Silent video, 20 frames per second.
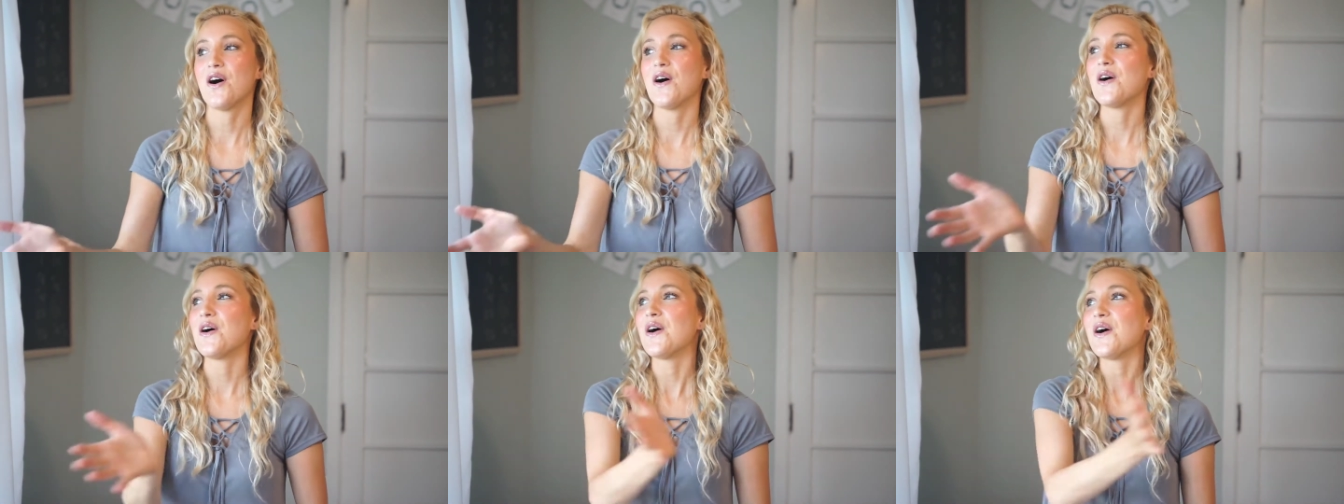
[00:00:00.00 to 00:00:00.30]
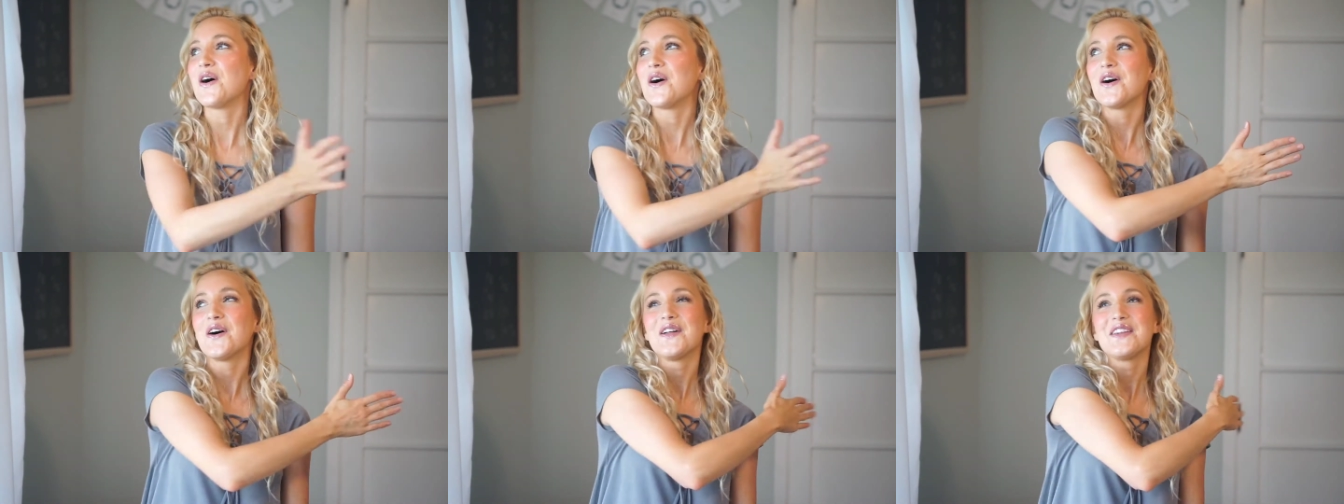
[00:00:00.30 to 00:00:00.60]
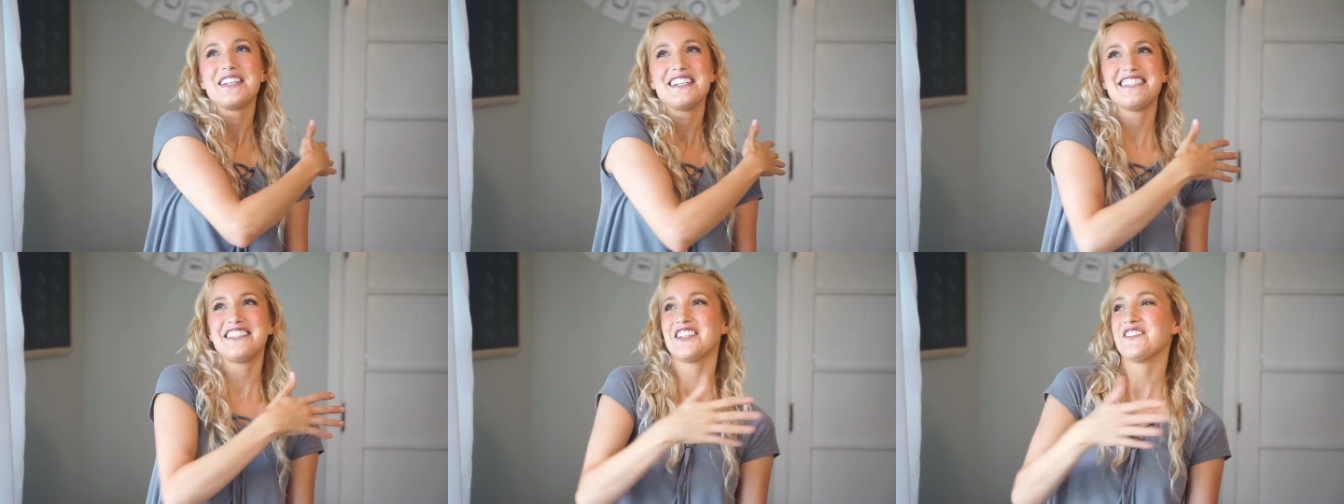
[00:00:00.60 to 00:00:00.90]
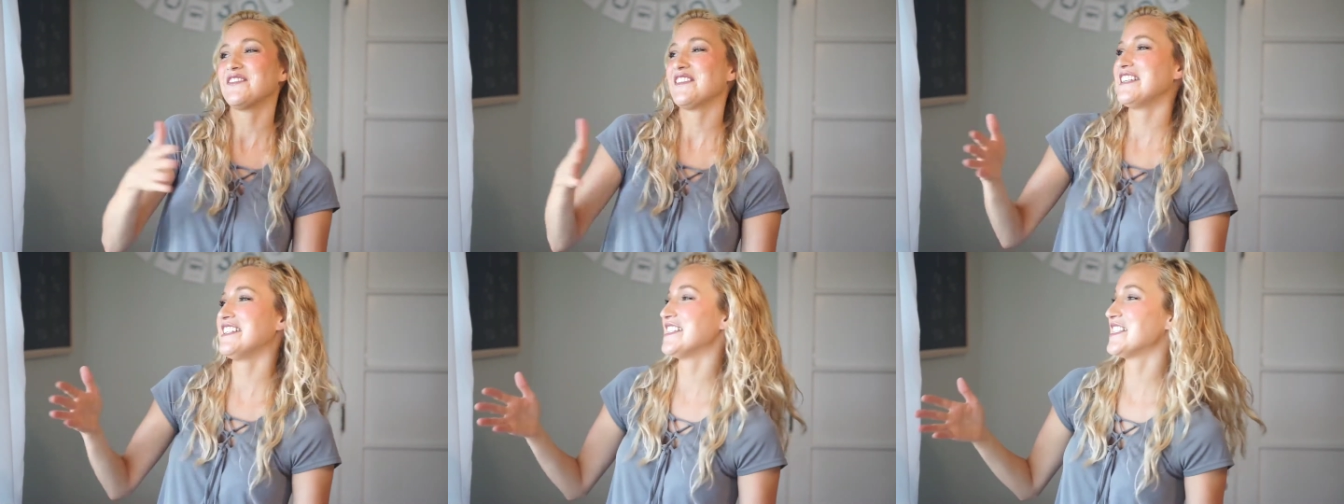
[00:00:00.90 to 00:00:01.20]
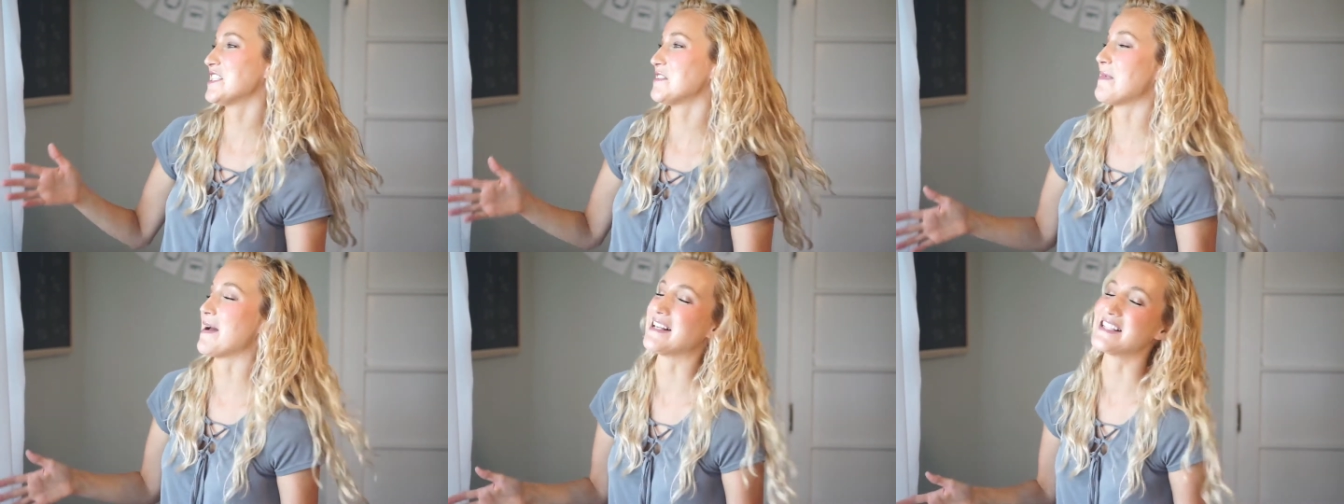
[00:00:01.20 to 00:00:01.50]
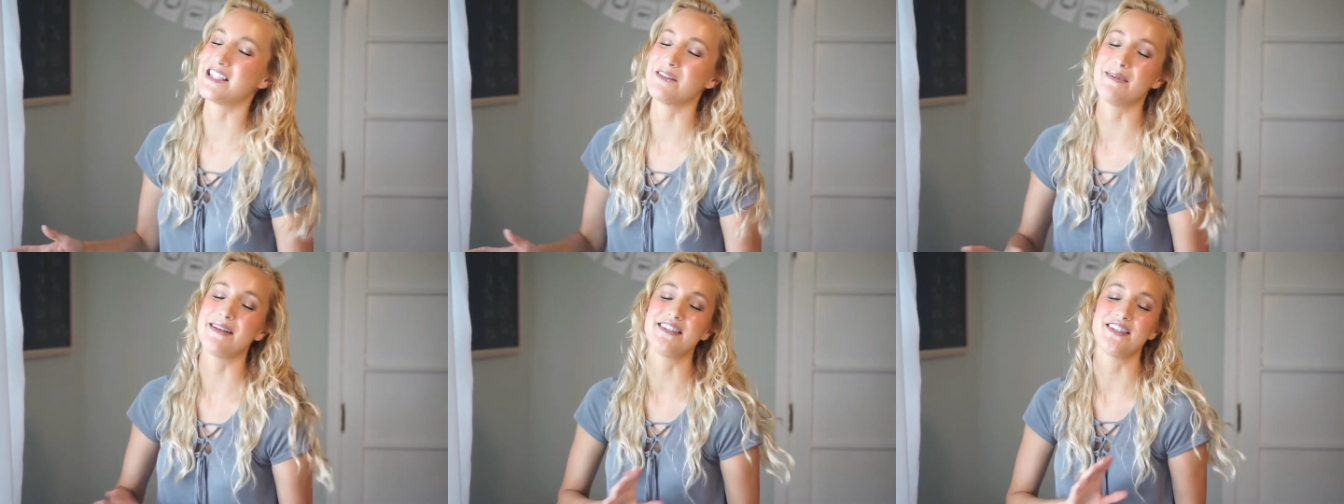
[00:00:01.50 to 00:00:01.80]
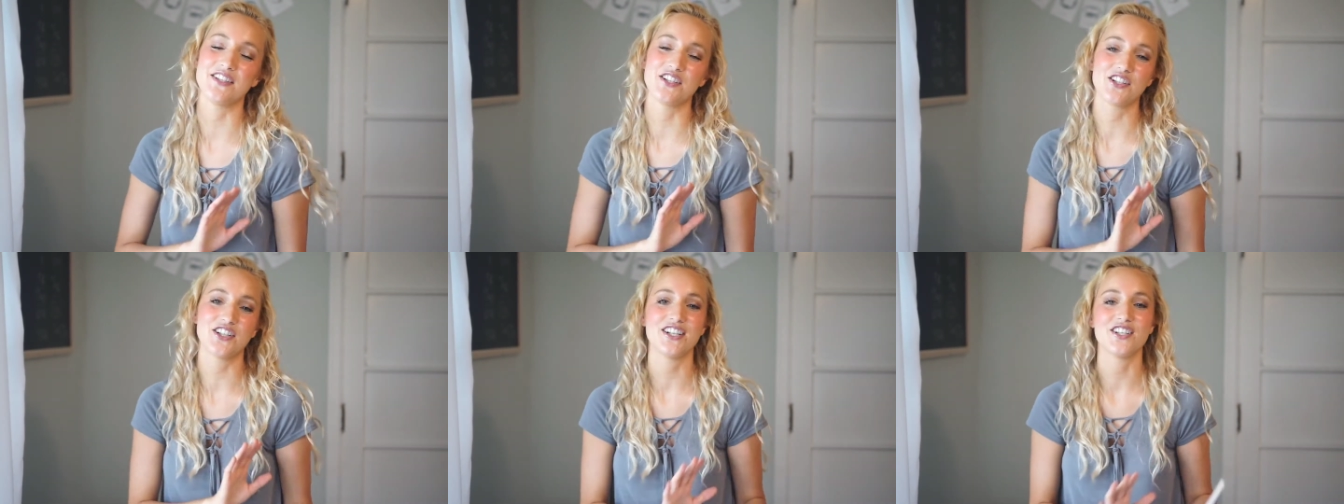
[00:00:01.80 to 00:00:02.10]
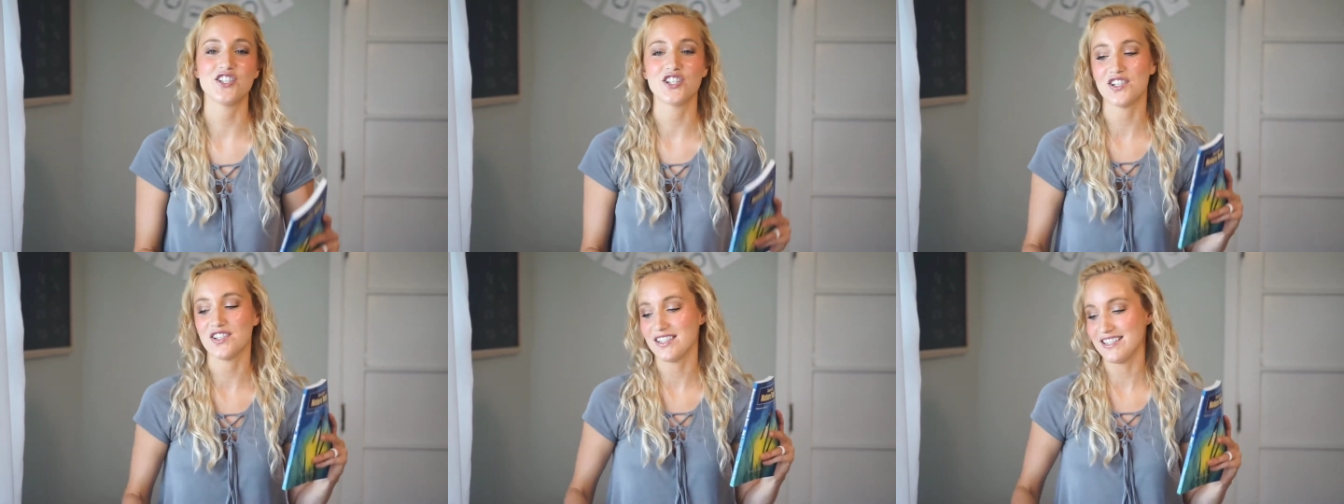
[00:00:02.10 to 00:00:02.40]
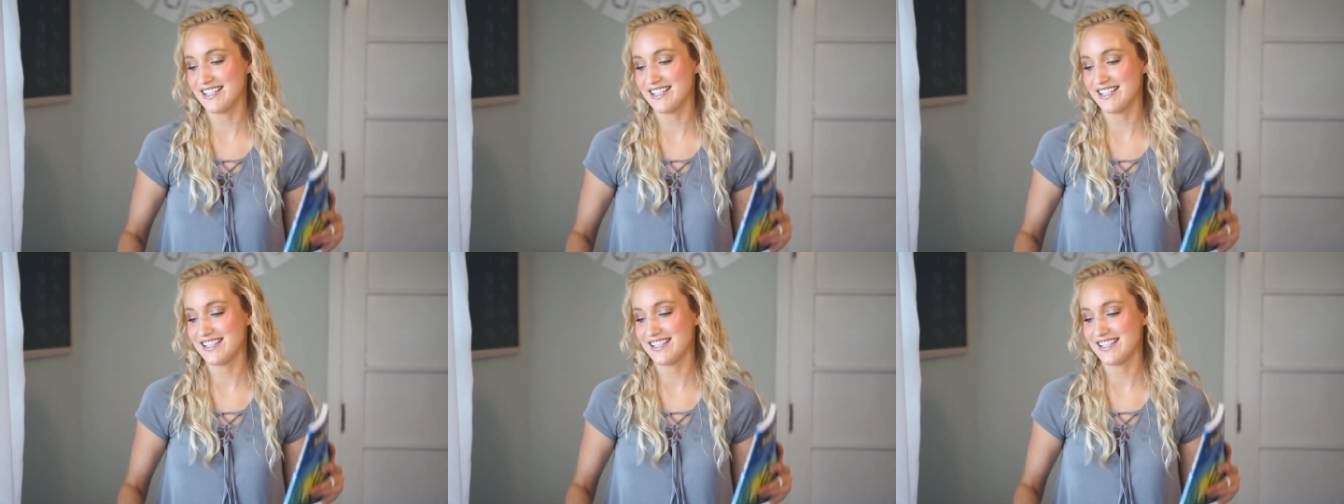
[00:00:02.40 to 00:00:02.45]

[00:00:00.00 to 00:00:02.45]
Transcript: all these different specimens and creatures